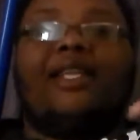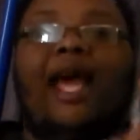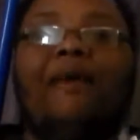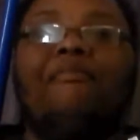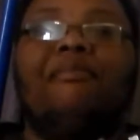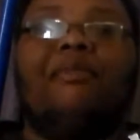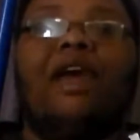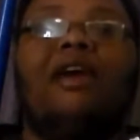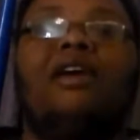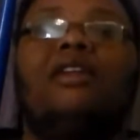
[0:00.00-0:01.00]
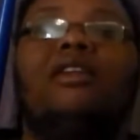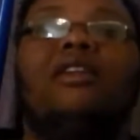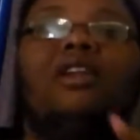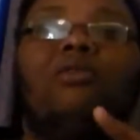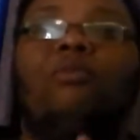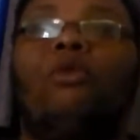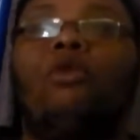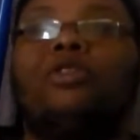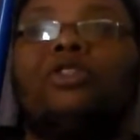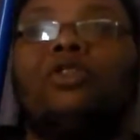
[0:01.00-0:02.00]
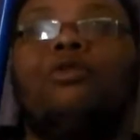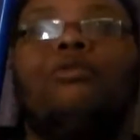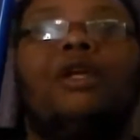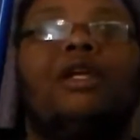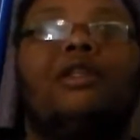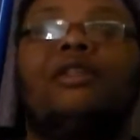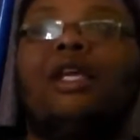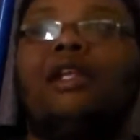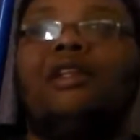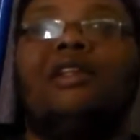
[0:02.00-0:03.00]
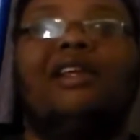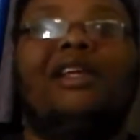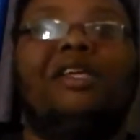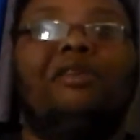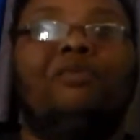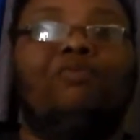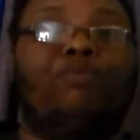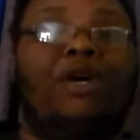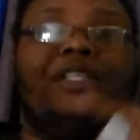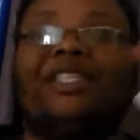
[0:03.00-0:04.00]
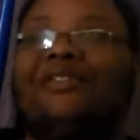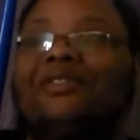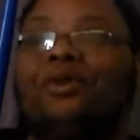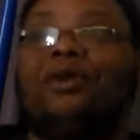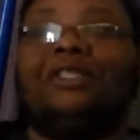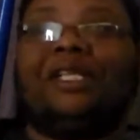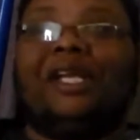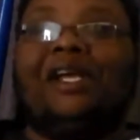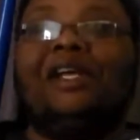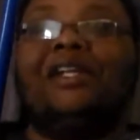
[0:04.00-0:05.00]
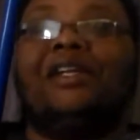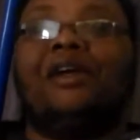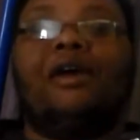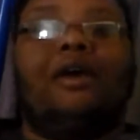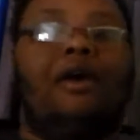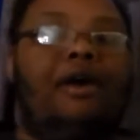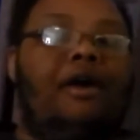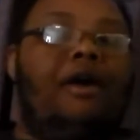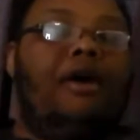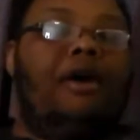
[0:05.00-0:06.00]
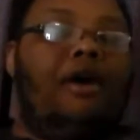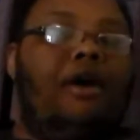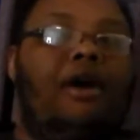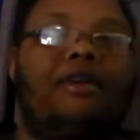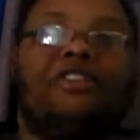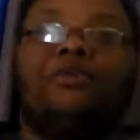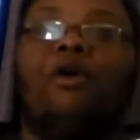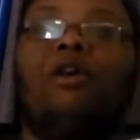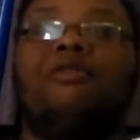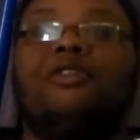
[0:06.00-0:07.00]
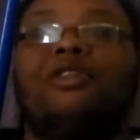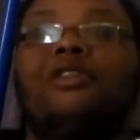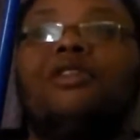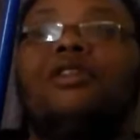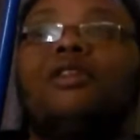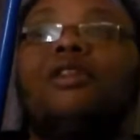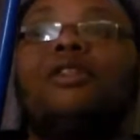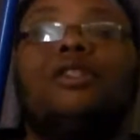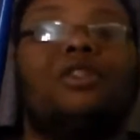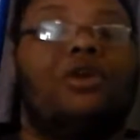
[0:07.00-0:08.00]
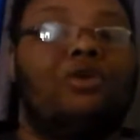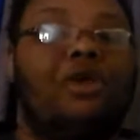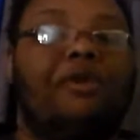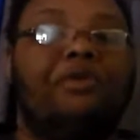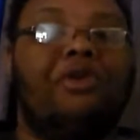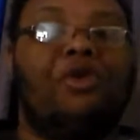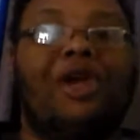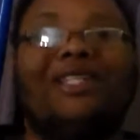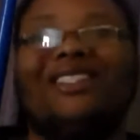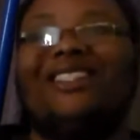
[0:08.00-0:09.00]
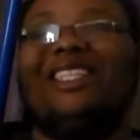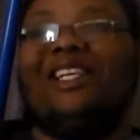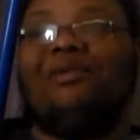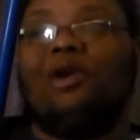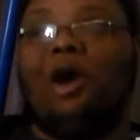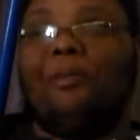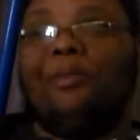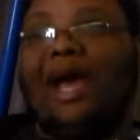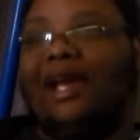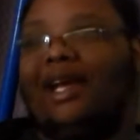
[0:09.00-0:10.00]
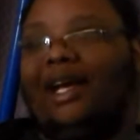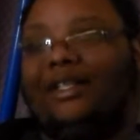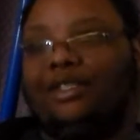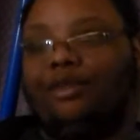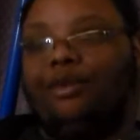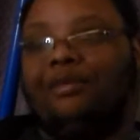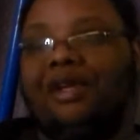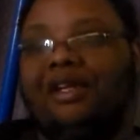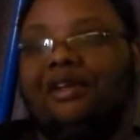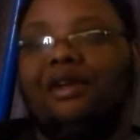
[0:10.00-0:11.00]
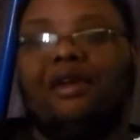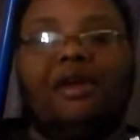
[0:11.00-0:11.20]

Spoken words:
that man looked more Superman than he was towards the end of Smallville. So it would be great to see him come back as Superman,